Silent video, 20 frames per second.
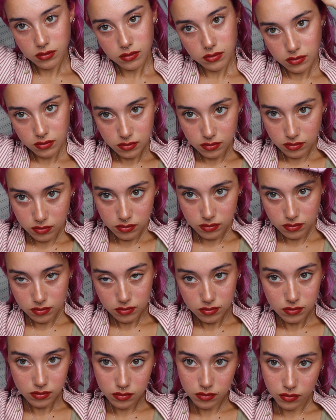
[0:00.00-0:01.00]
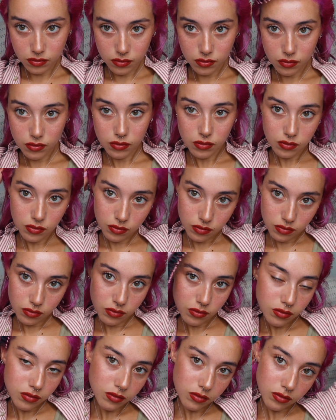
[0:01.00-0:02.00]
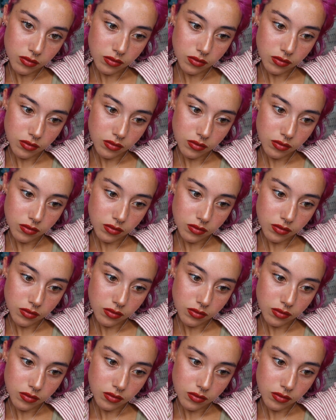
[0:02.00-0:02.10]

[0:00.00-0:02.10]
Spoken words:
Okay, so this is probably the most basic